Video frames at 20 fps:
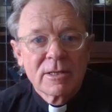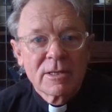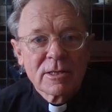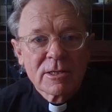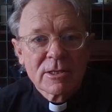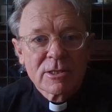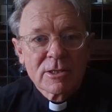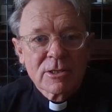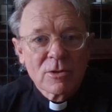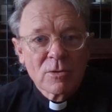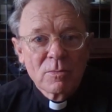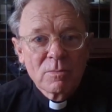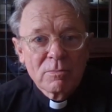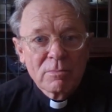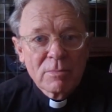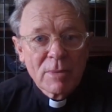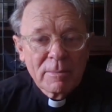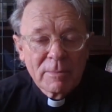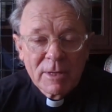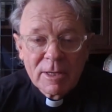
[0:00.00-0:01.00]
So
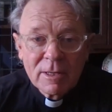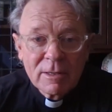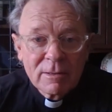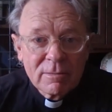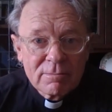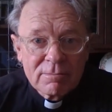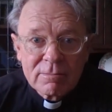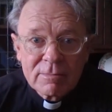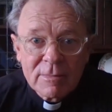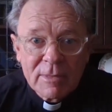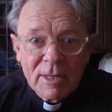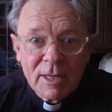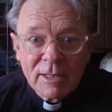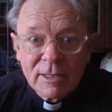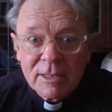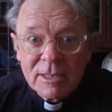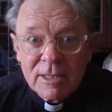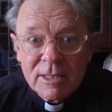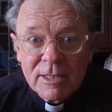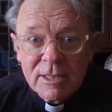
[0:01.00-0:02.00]
Mummy
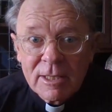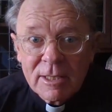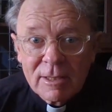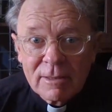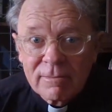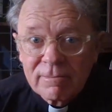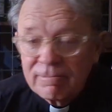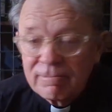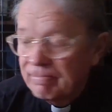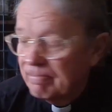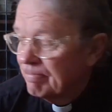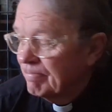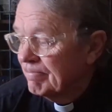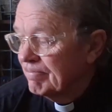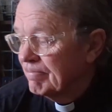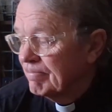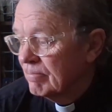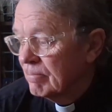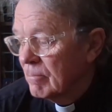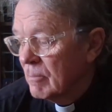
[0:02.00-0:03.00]
can't see.
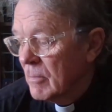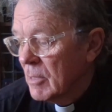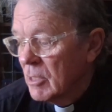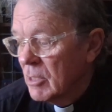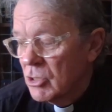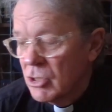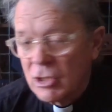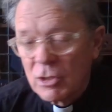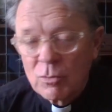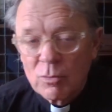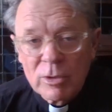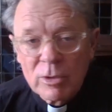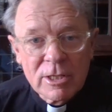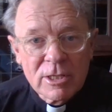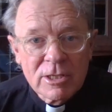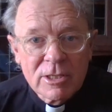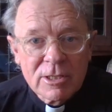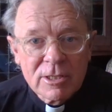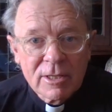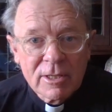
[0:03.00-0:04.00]
She
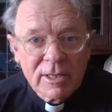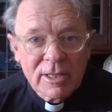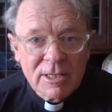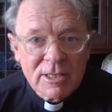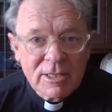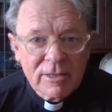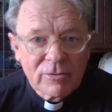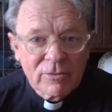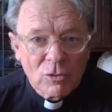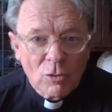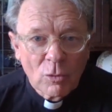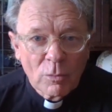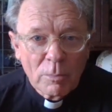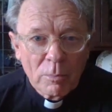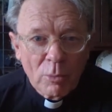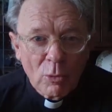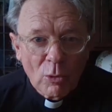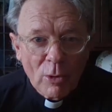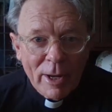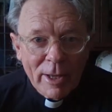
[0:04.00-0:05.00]
reads, that stuff's called
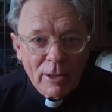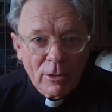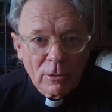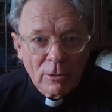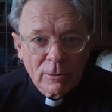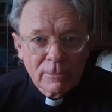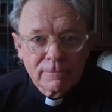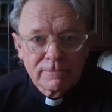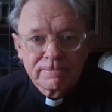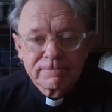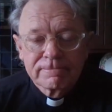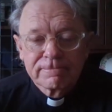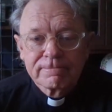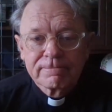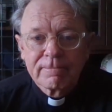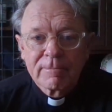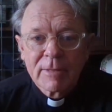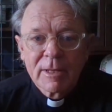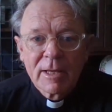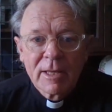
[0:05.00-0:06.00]
Braille.
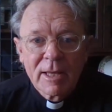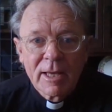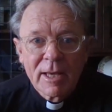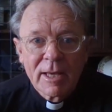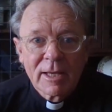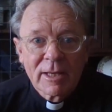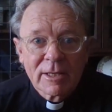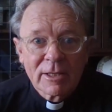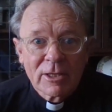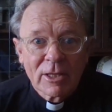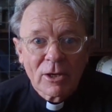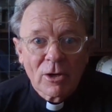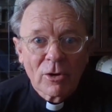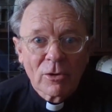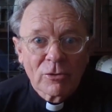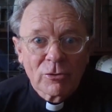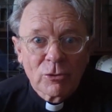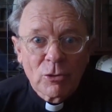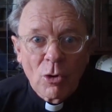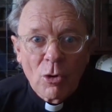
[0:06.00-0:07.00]
And they
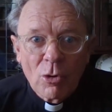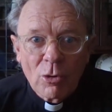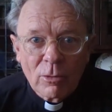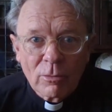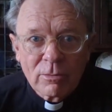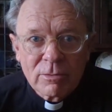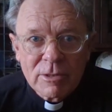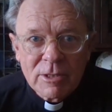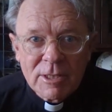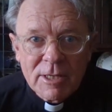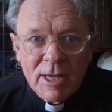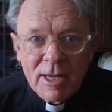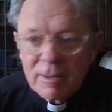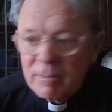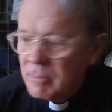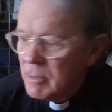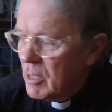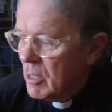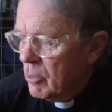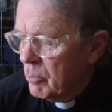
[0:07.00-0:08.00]
got dog
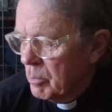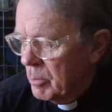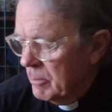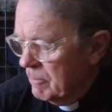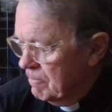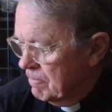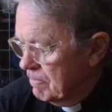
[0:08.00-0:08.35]
Sam to help her.